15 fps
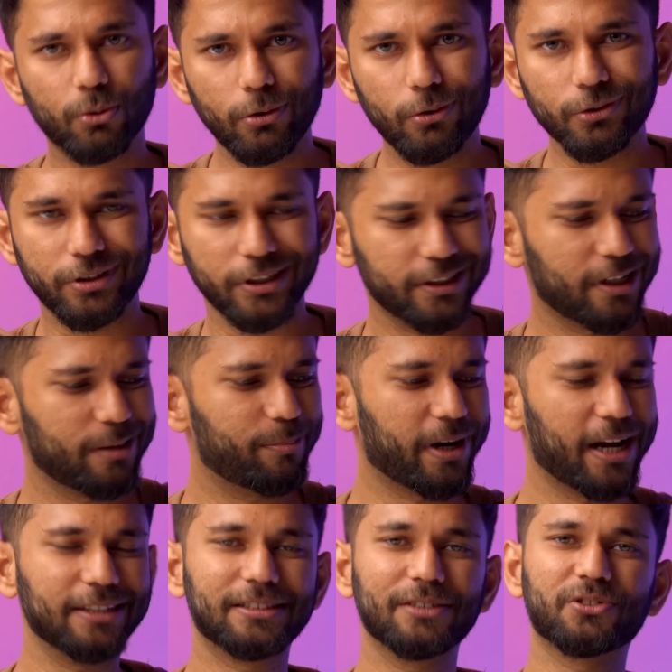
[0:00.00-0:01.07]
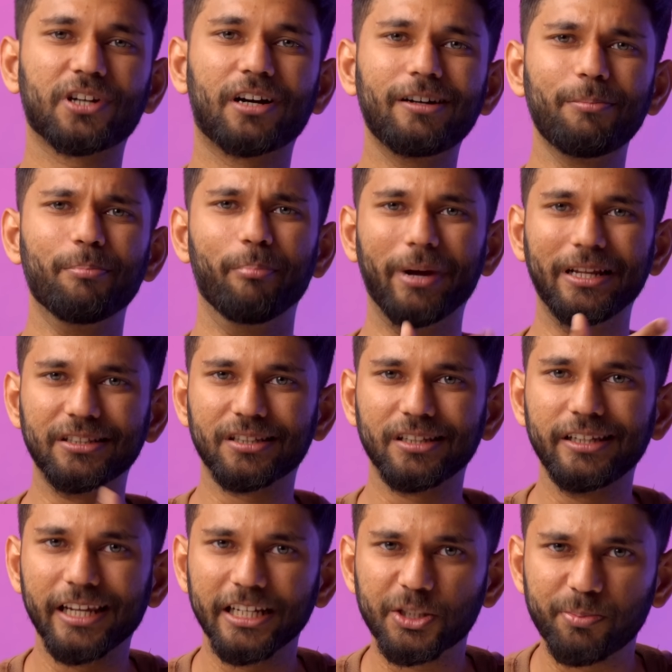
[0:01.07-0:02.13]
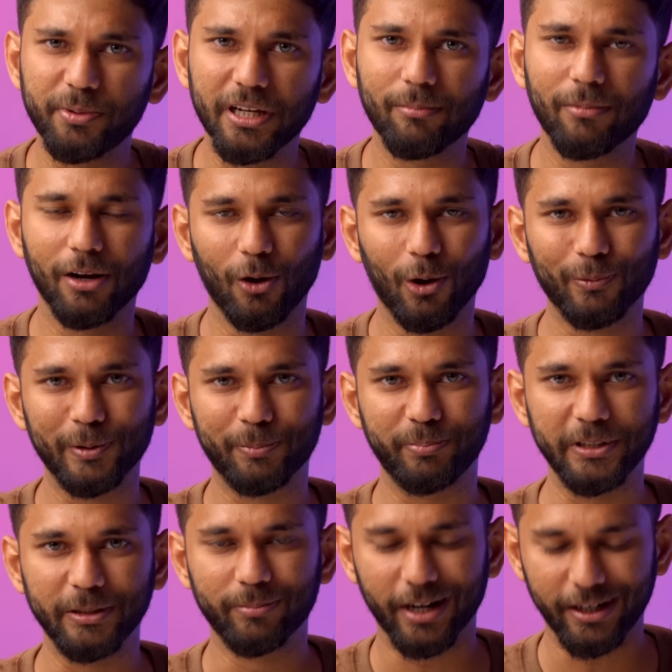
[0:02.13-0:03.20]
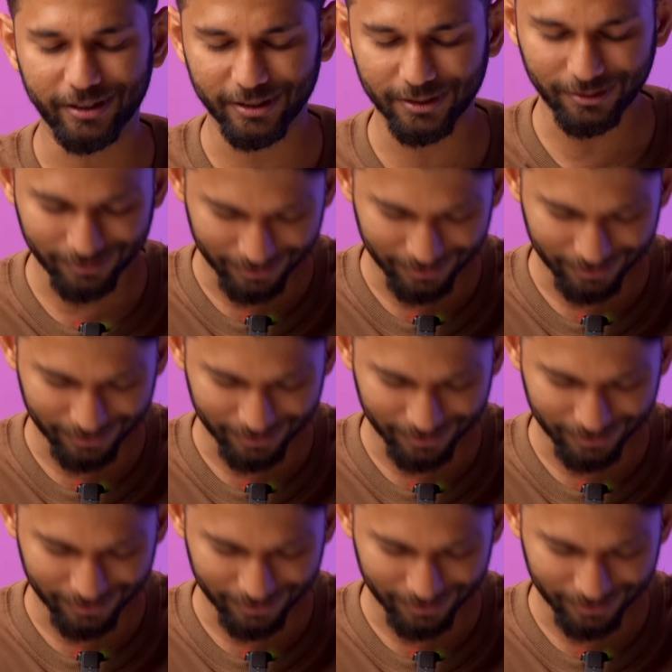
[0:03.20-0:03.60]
good to see that brands have started mentioning HBM along with peak brightness.